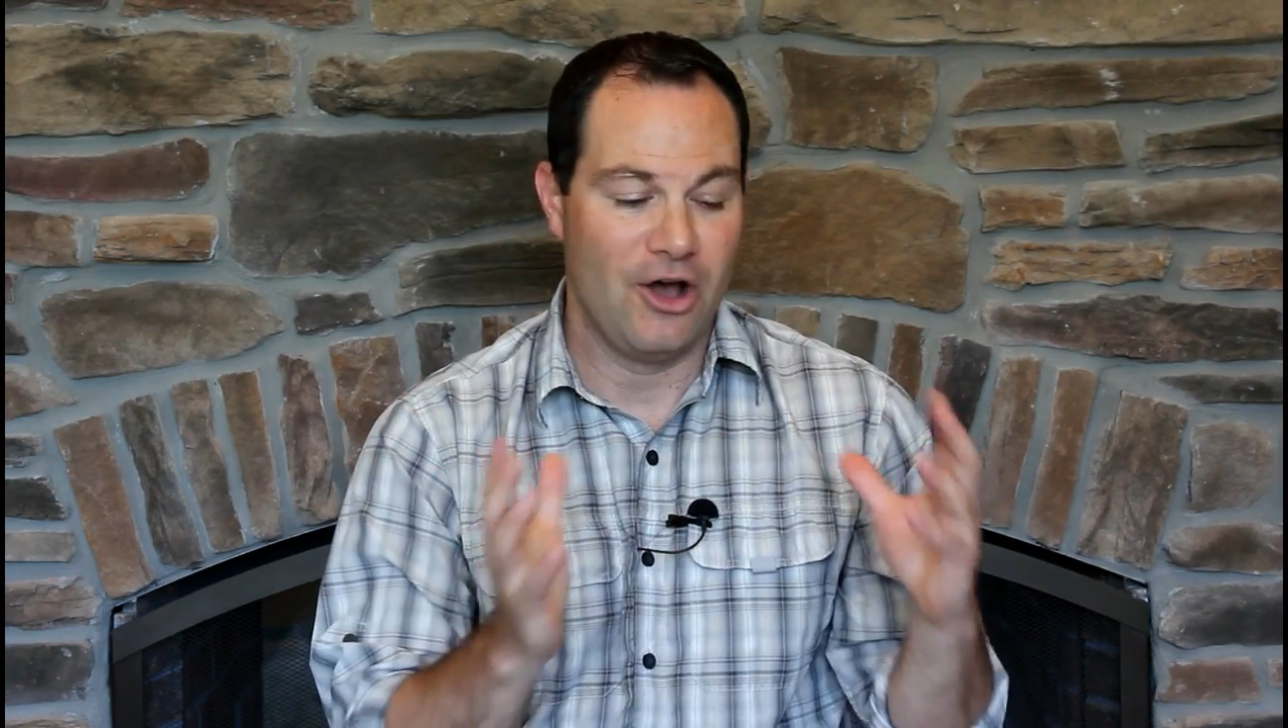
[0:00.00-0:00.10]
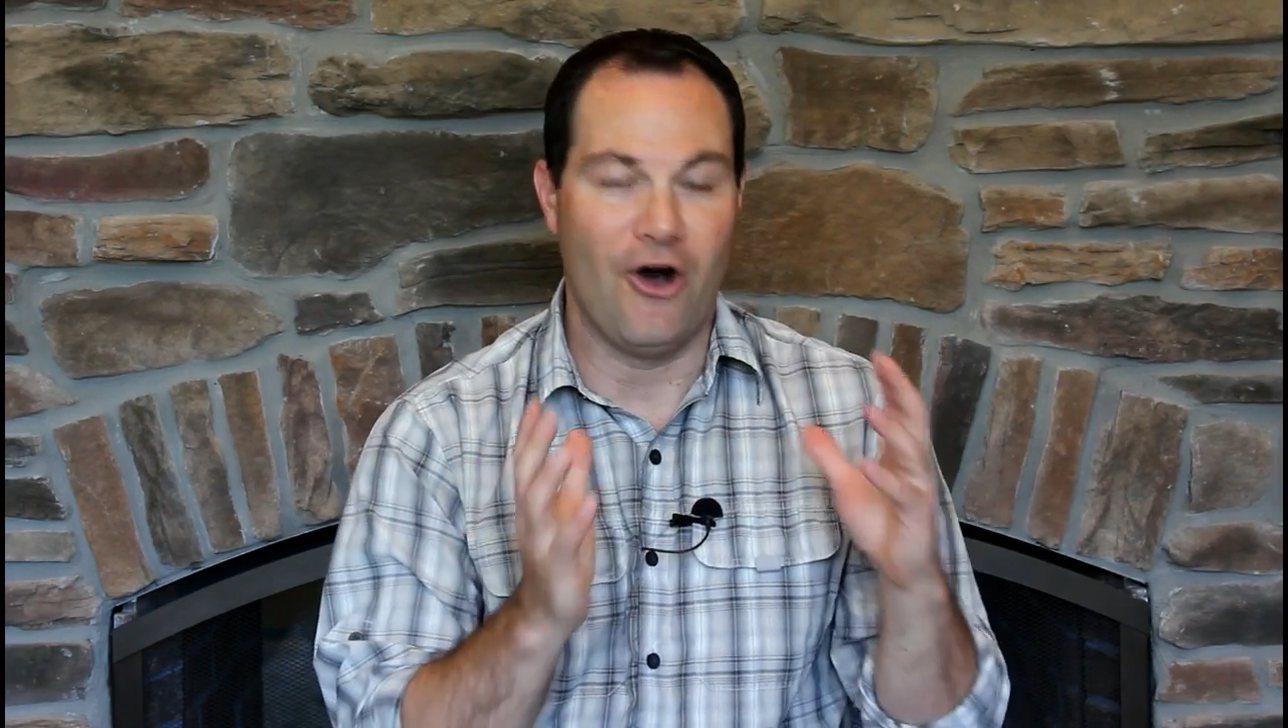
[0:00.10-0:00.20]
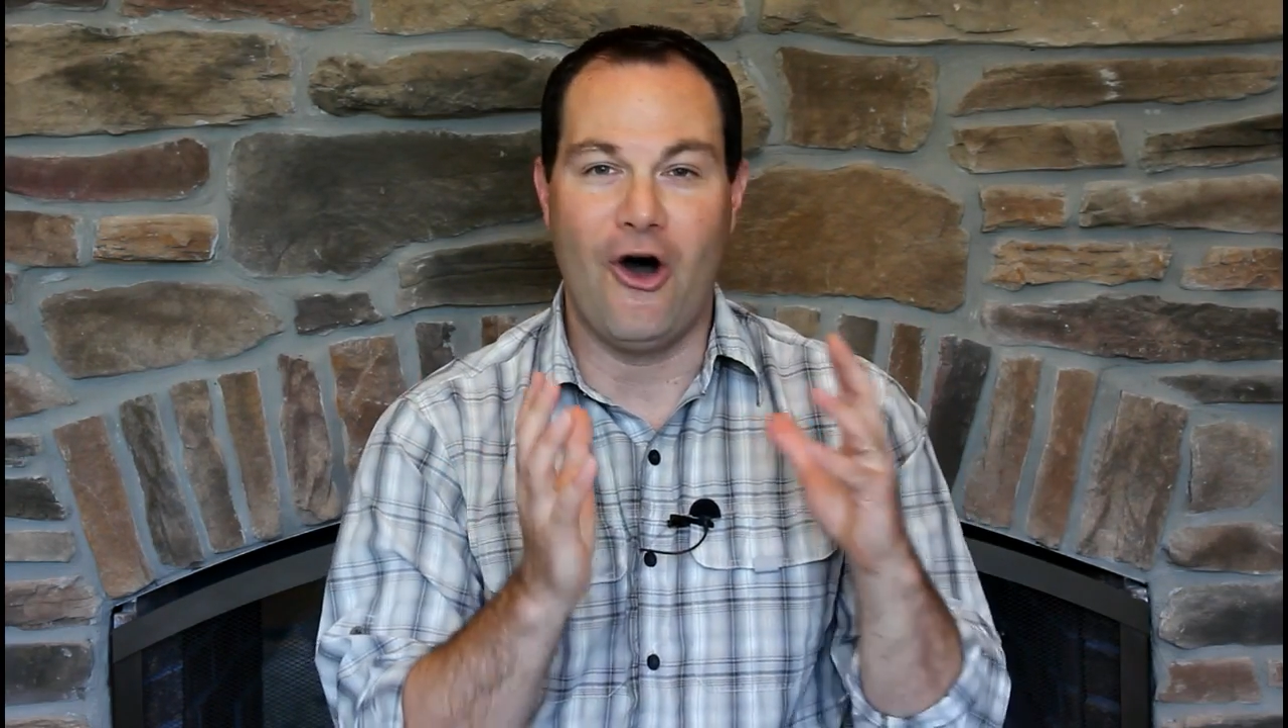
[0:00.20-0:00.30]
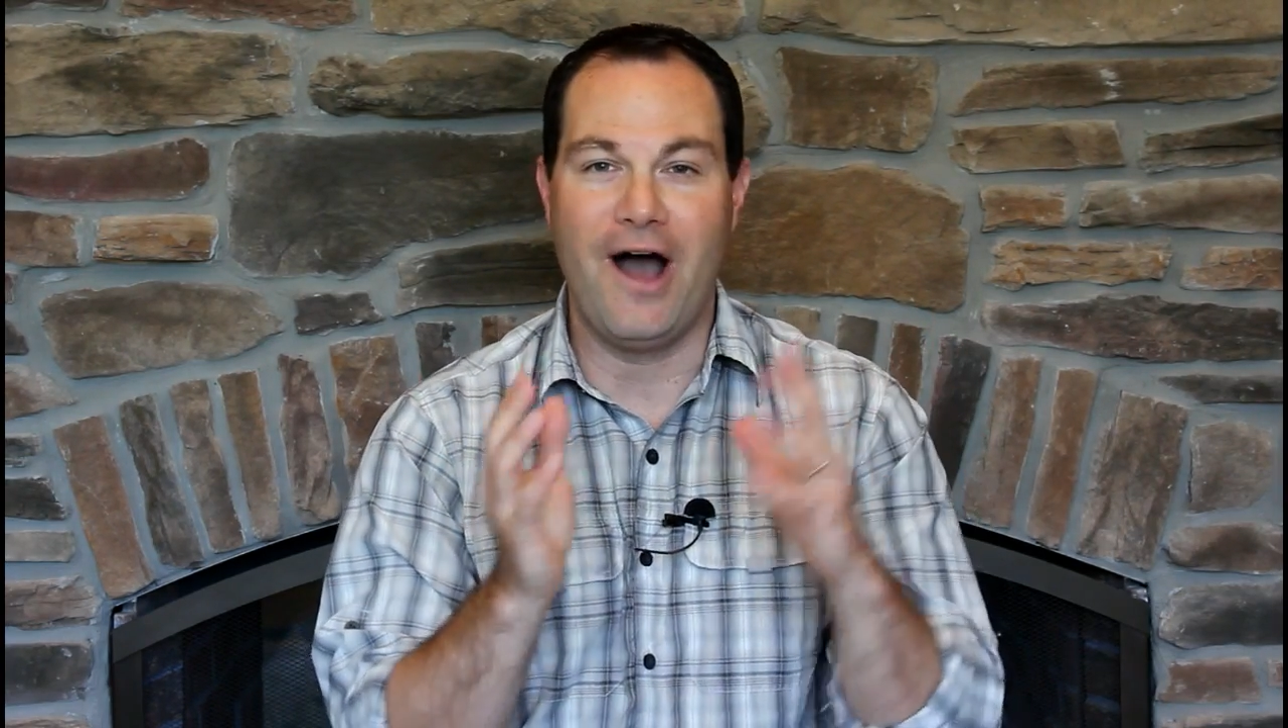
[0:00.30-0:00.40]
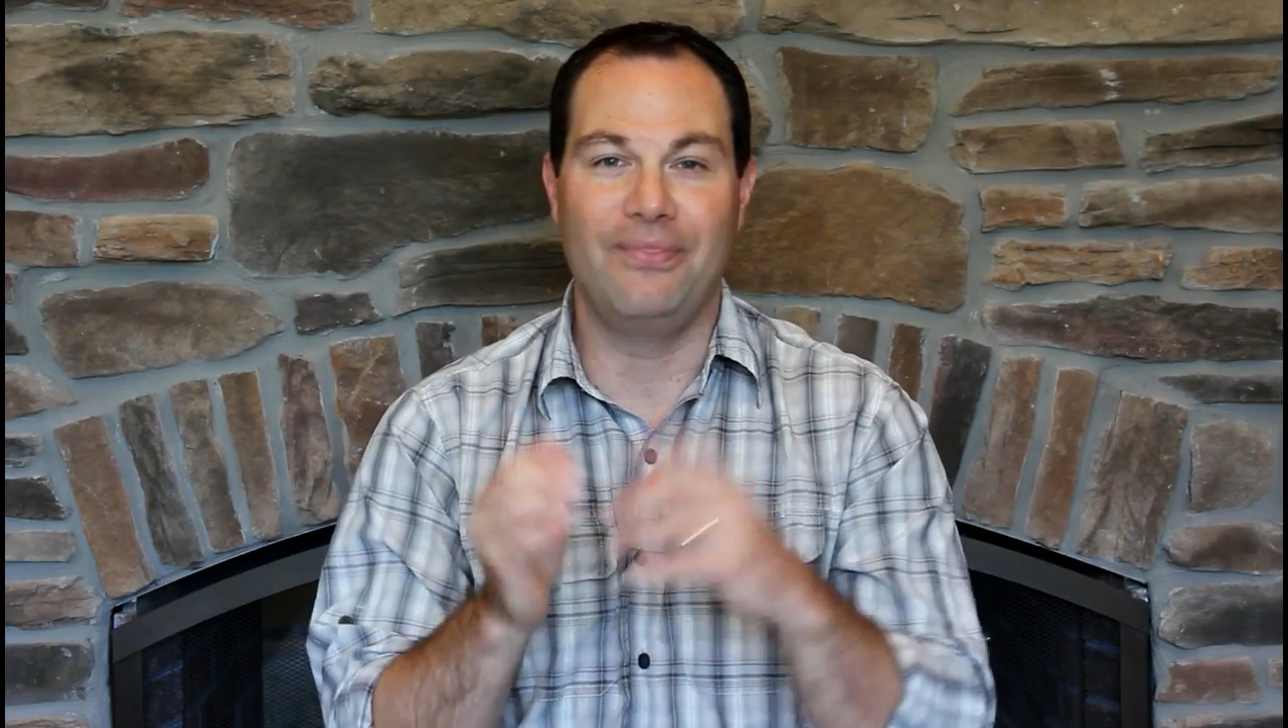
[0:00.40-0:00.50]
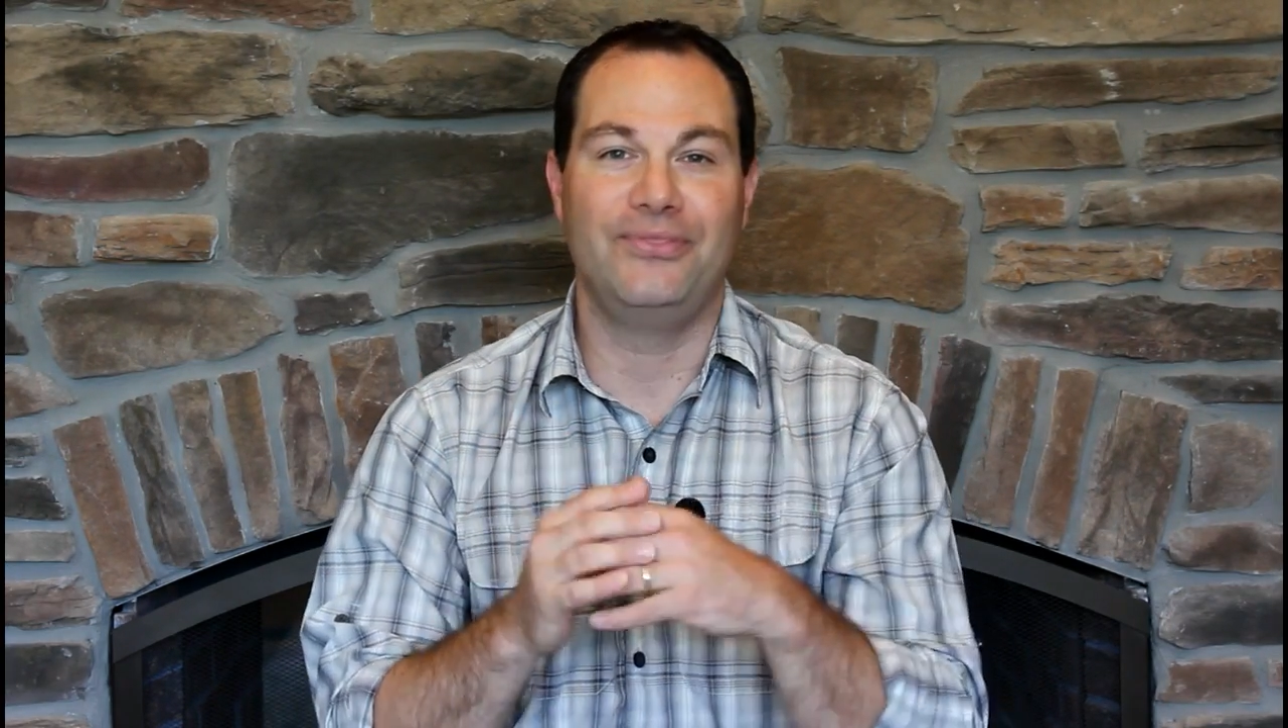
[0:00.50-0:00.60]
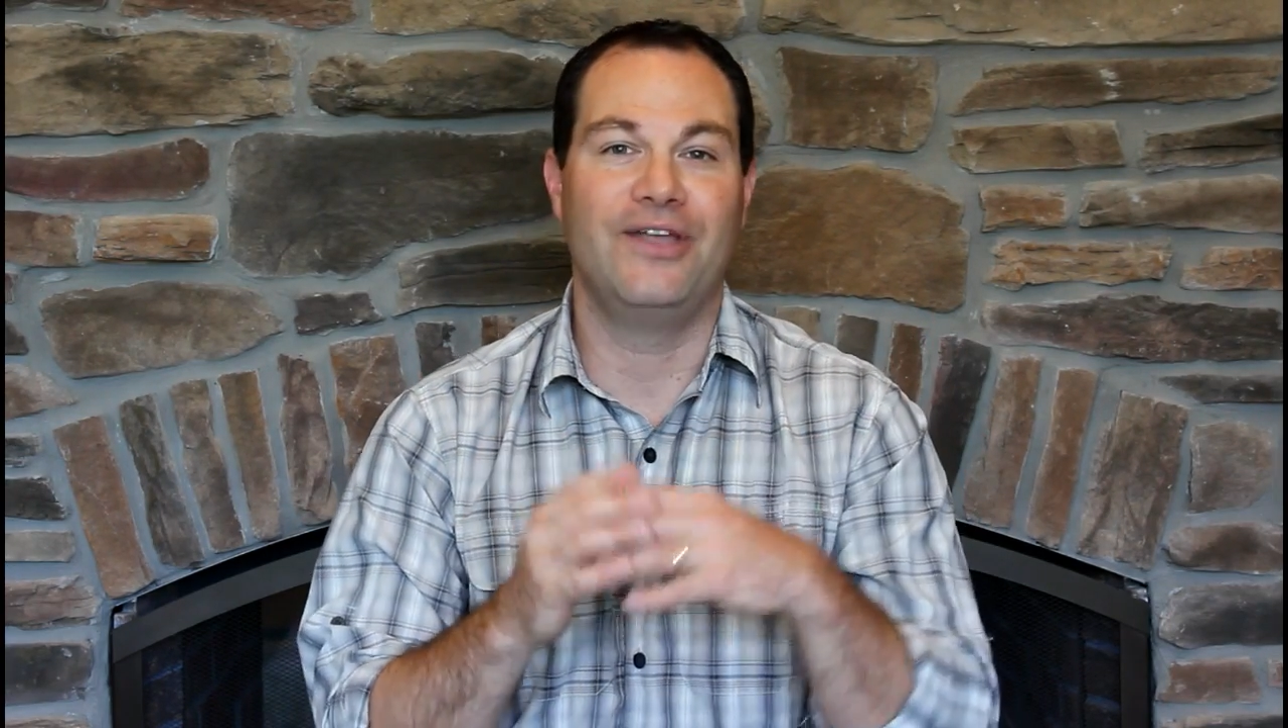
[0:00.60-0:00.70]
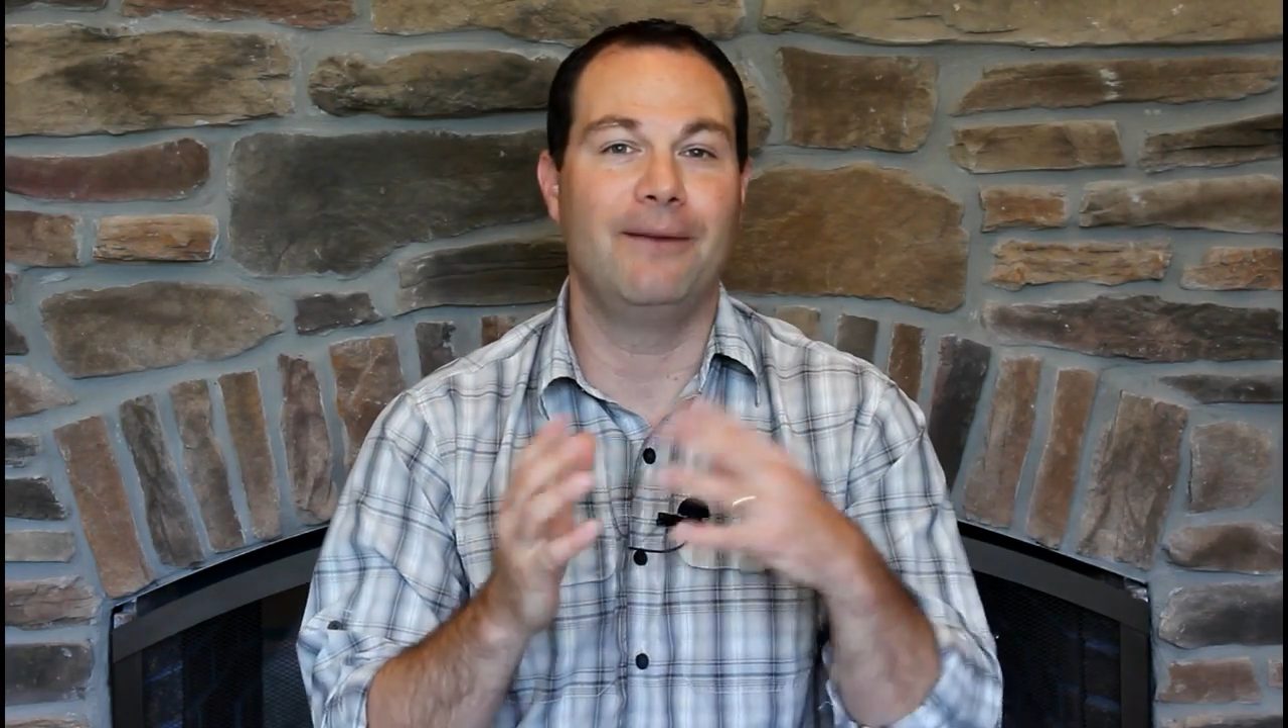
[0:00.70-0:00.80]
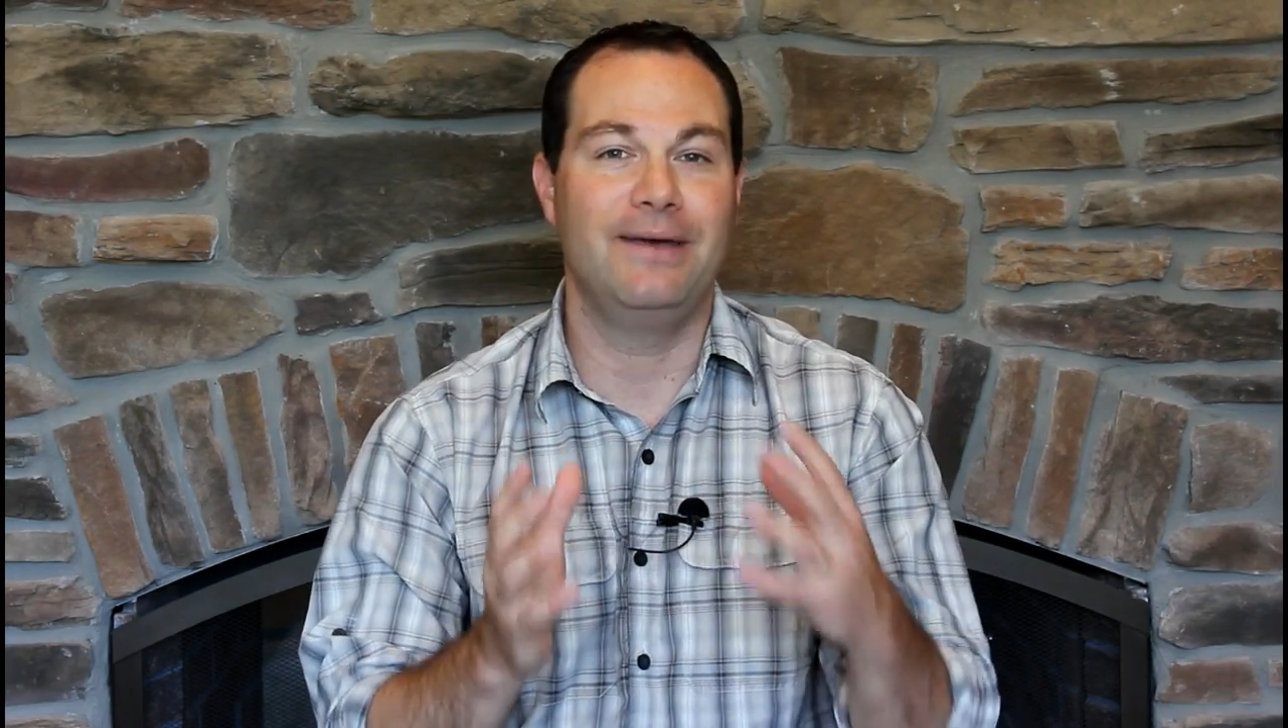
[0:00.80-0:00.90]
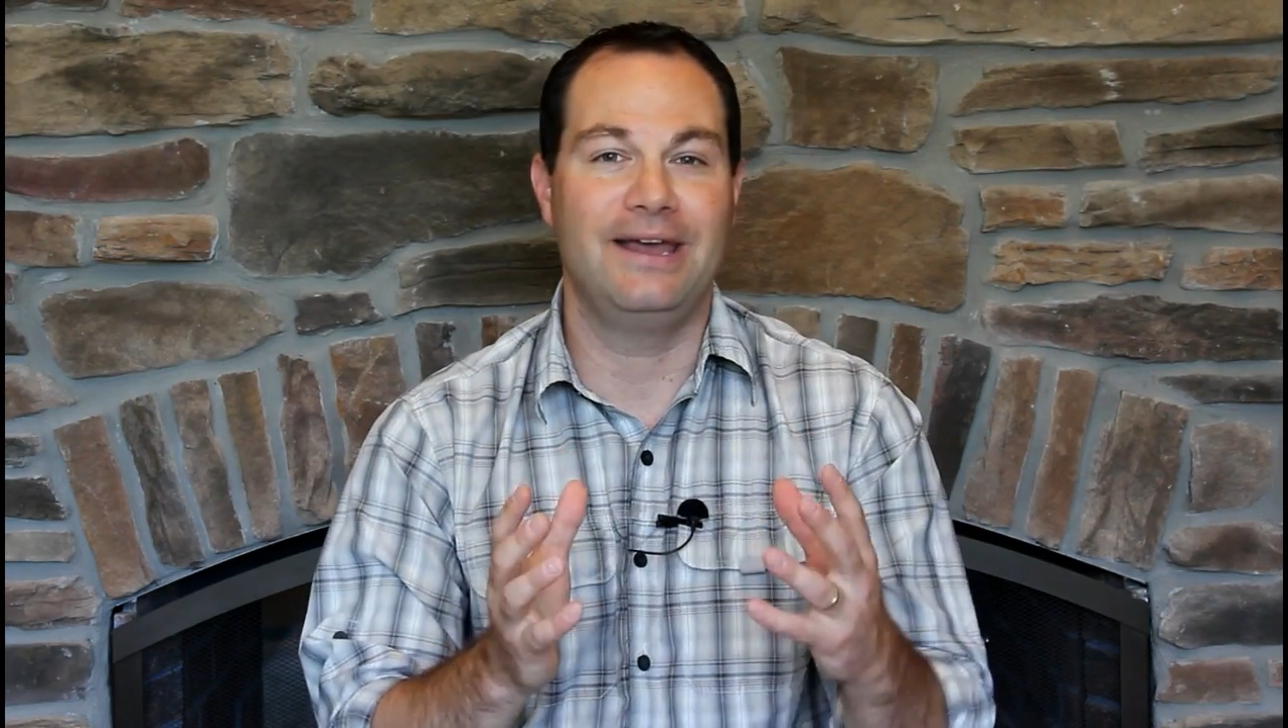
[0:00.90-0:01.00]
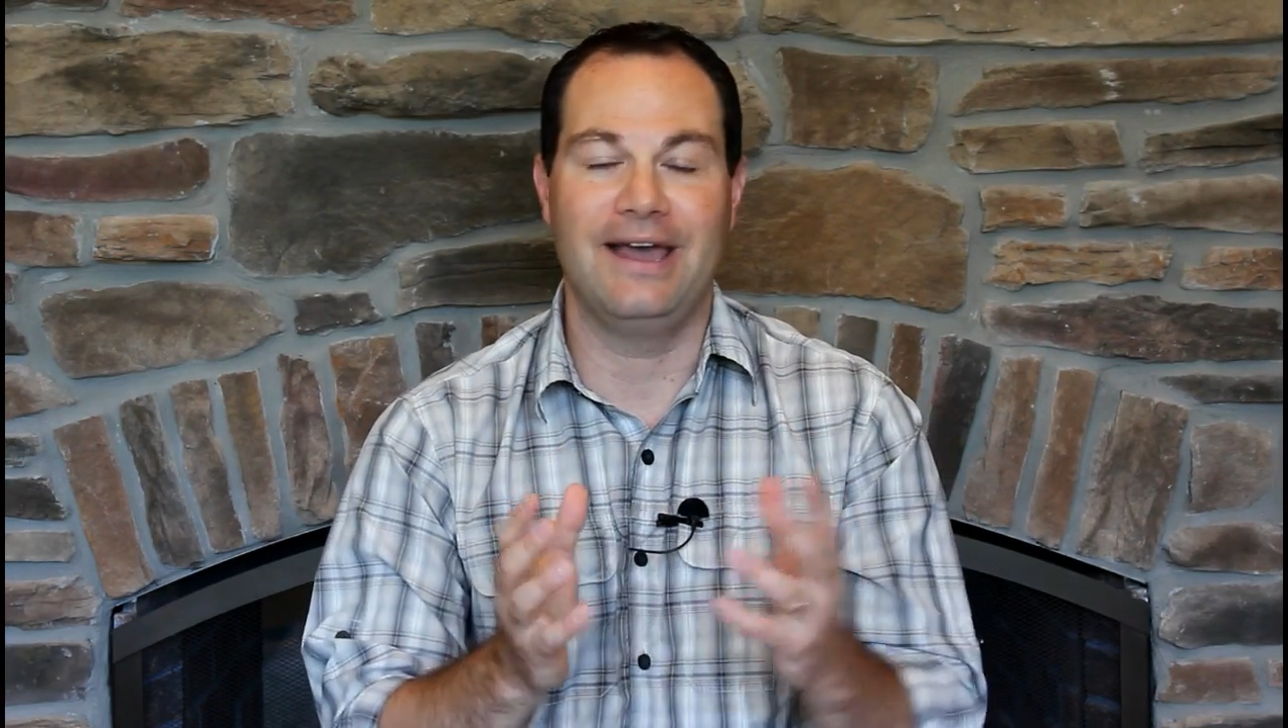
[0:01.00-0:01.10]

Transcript: on dubbing